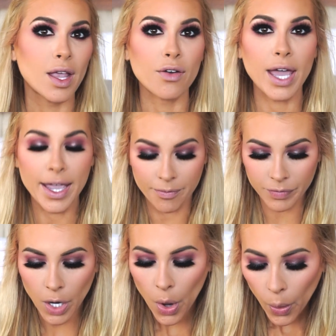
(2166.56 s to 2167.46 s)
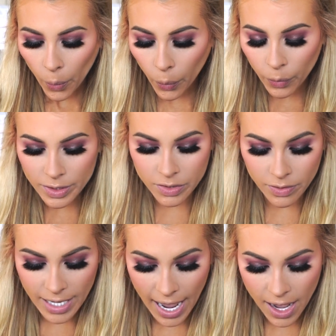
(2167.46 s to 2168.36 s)
Okay,
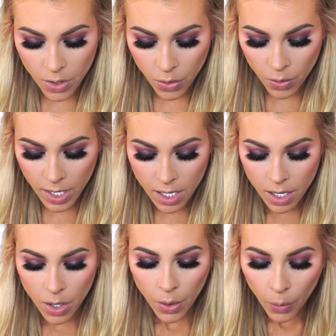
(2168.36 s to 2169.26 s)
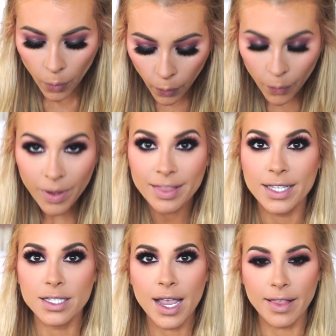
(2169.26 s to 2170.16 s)
so now
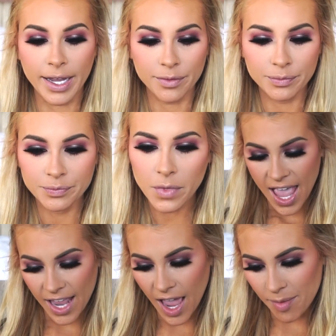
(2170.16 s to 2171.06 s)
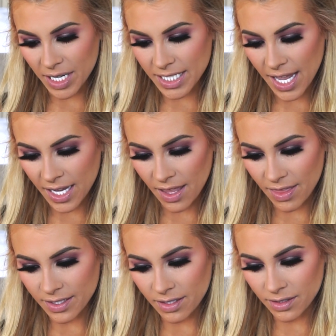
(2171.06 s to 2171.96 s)
let's highlight. And I'm gonna
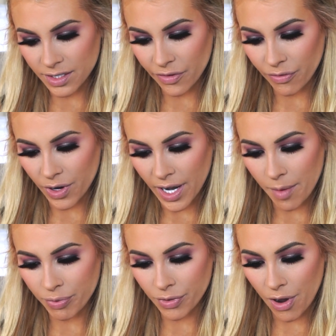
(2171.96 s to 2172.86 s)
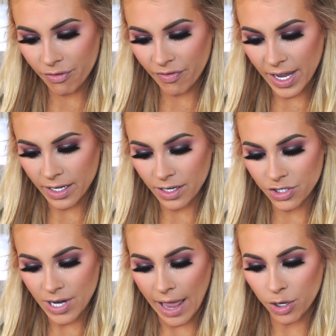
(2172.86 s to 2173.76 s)
take this Sephora Pro Fan
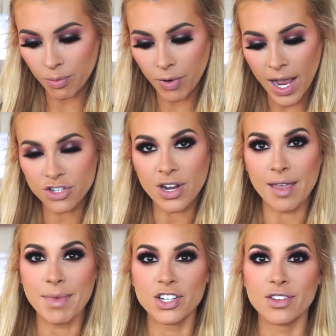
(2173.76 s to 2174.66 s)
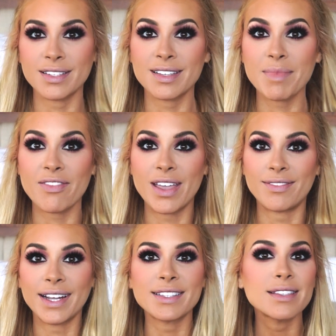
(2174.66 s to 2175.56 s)
Shadow Brush. I mentioned this in my
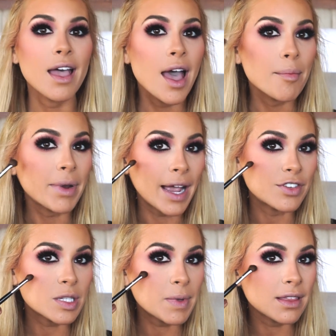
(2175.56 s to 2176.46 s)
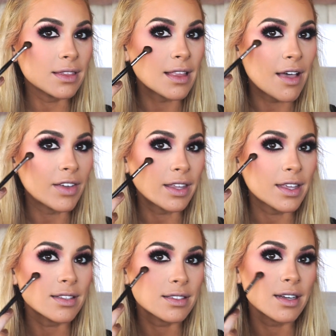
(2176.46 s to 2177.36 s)
favorites, but I've just been loving
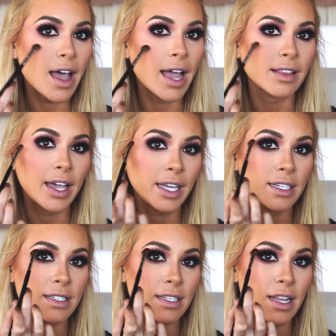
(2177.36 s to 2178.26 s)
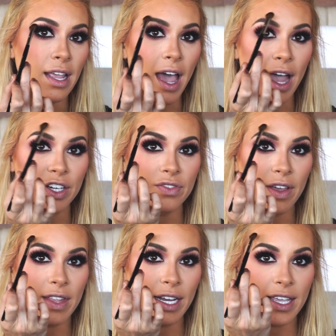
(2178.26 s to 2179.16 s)
this to highlight. I just
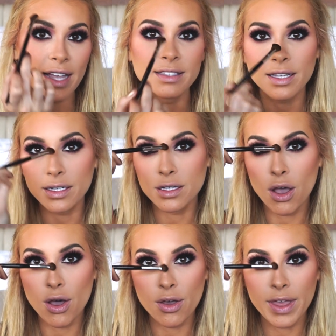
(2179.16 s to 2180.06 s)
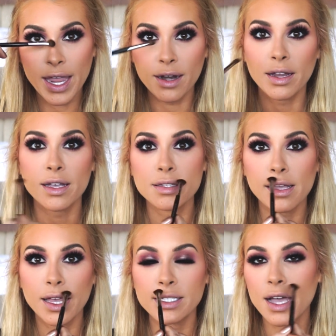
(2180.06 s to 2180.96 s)
find that it gets into all the areas
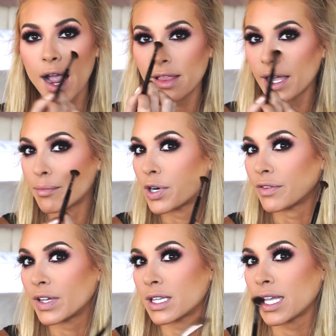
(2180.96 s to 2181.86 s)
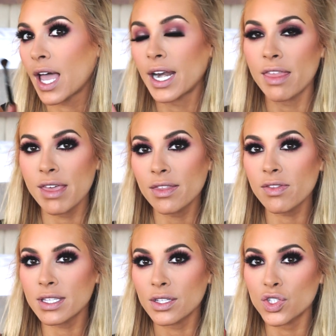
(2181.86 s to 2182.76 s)
I like to highlight perfectly. And I think
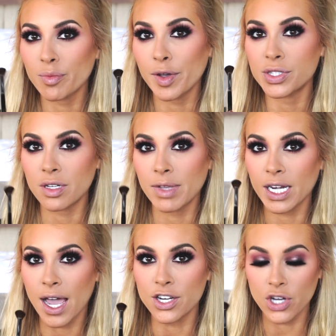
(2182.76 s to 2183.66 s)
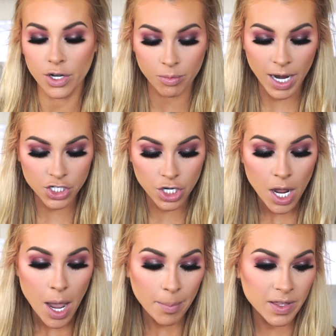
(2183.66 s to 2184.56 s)
that this is supposed to be an eyeshadow brush,
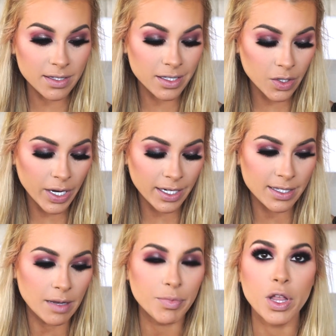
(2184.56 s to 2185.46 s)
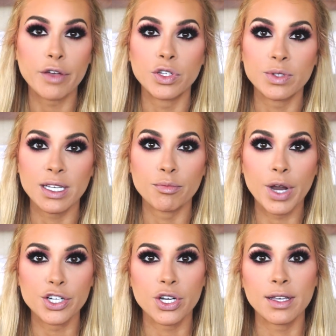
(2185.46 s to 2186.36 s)
but this is a great example of using
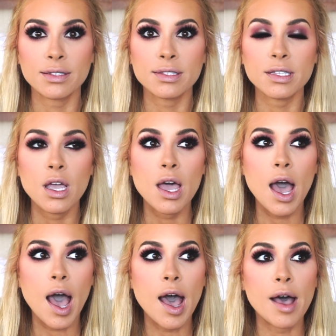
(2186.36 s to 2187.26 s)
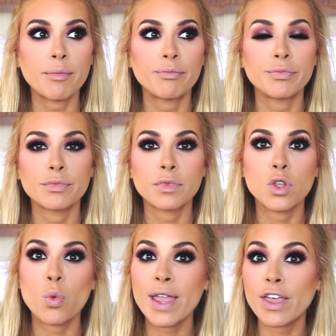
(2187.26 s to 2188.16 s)
brushes
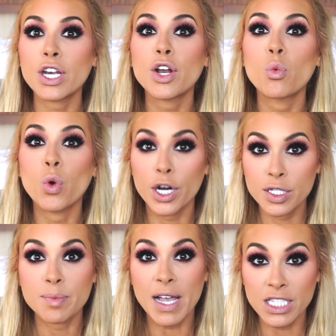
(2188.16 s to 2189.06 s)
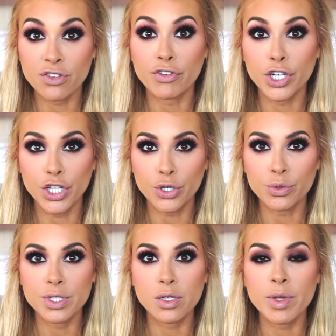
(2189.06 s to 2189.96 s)
the way that works best for
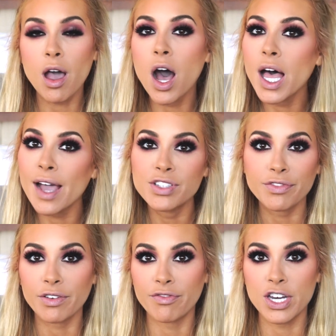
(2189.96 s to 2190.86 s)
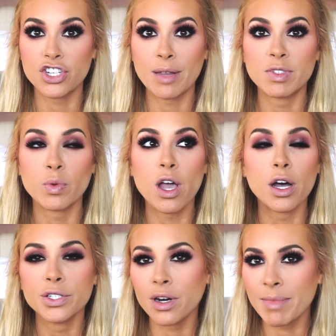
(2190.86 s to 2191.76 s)
you. So we all have different face shapes. We
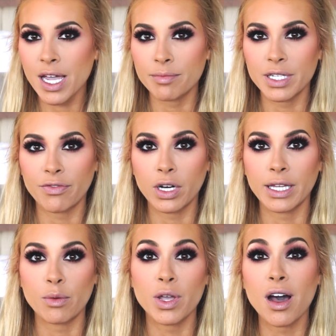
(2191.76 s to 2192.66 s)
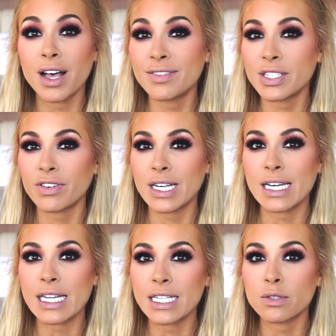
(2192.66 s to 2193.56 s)
all do our makeup differently. We all have
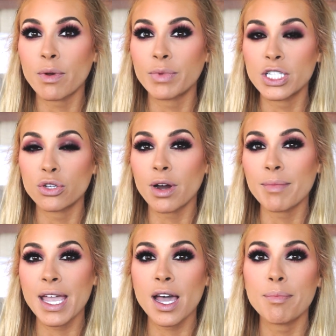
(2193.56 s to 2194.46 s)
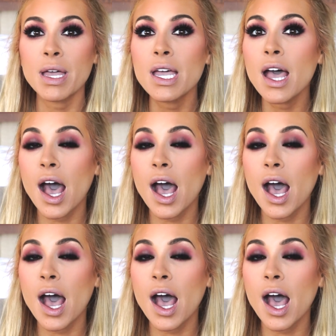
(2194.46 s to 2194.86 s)
different needs when we do our makeup.